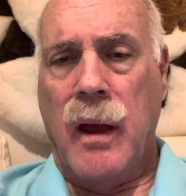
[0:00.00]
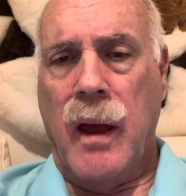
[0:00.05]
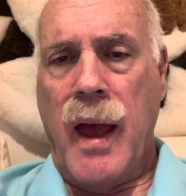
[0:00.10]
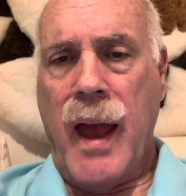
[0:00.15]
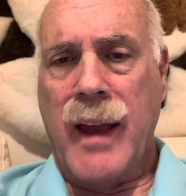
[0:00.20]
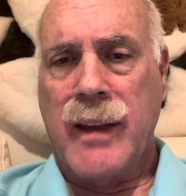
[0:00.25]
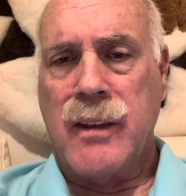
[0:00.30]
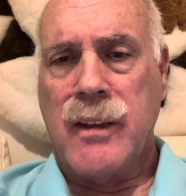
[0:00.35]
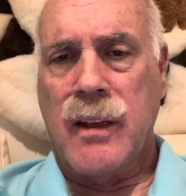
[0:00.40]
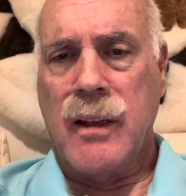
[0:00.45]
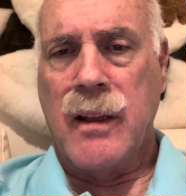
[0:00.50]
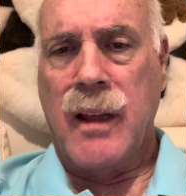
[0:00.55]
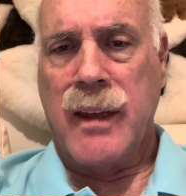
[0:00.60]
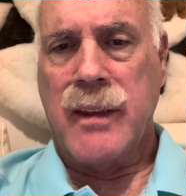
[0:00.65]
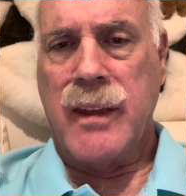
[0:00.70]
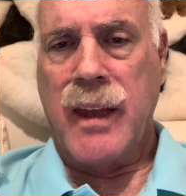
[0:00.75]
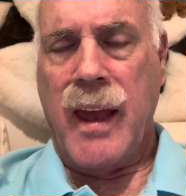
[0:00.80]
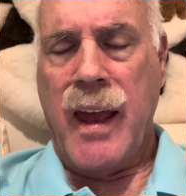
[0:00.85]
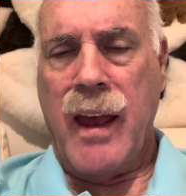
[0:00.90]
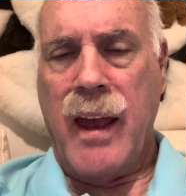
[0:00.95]
acting like
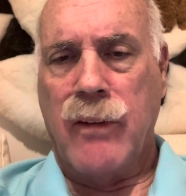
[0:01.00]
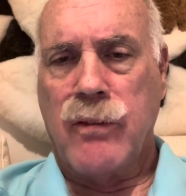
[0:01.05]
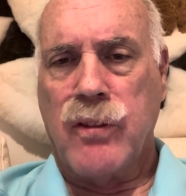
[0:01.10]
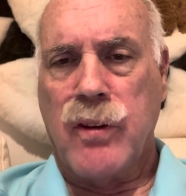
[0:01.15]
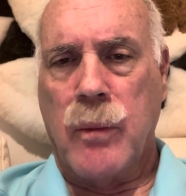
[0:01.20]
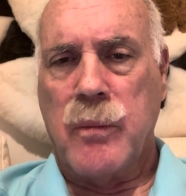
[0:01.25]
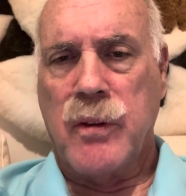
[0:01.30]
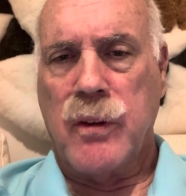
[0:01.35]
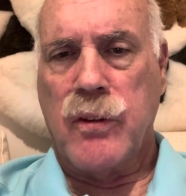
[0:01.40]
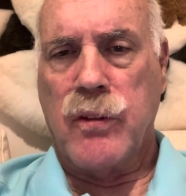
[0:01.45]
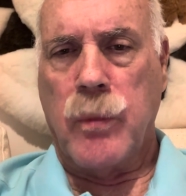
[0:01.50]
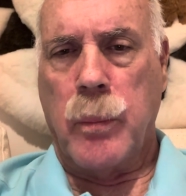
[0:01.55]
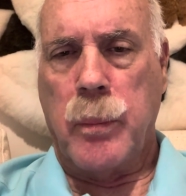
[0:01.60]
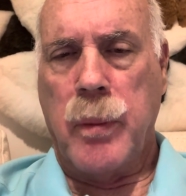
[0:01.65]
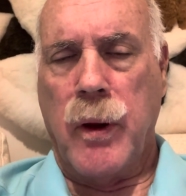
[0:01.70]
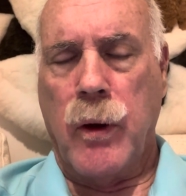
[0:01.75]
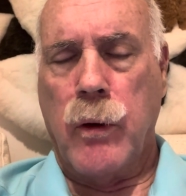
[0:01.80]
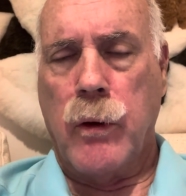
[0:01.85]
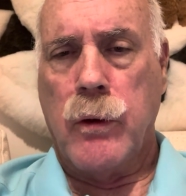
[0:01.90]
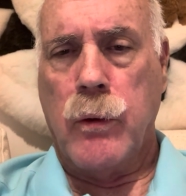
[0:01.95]
they have something
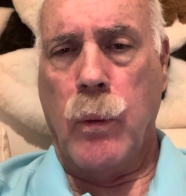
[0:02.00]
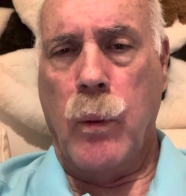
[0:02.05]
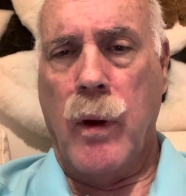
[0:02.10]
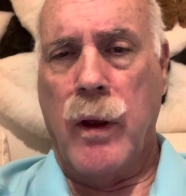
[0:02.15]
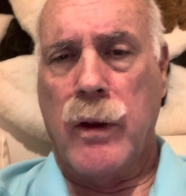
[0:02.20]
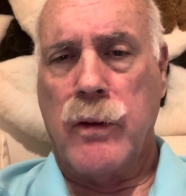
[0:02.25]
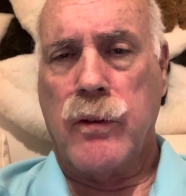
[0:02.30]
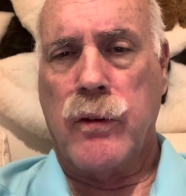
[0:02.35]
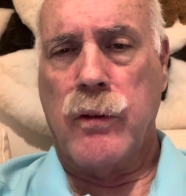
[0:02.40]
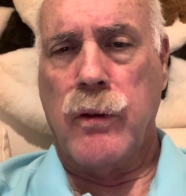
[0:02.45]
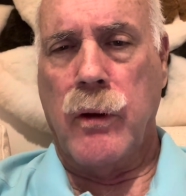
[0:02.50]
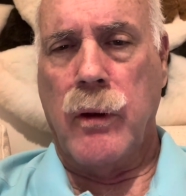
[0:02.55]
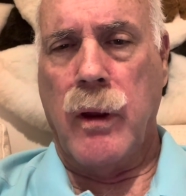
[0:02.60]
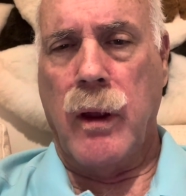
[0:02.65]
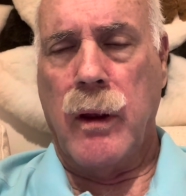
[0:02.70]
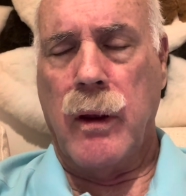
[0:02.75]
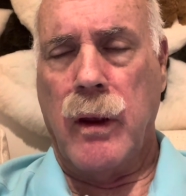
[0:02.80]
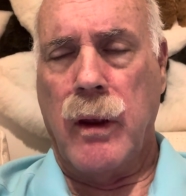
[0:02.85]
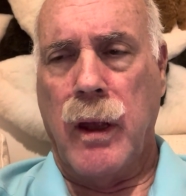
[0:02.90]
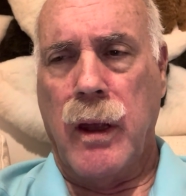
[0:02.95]
superior to us,
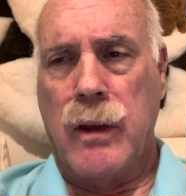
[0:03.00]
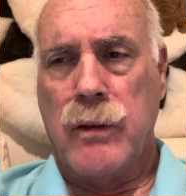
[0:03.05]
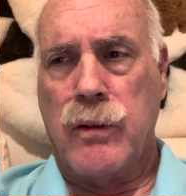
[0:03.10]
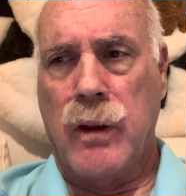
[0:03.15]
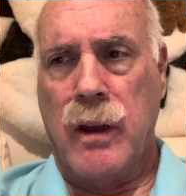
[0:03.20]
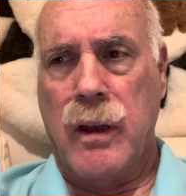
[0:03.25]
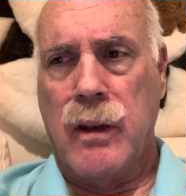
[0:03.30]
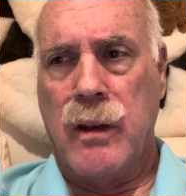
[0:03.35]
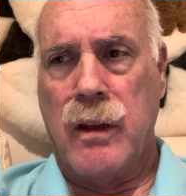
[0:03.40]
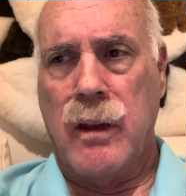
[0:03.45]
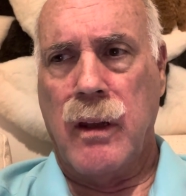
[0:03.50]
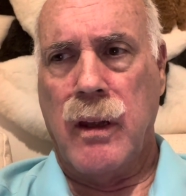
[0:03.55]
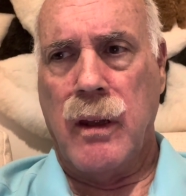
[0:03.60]
it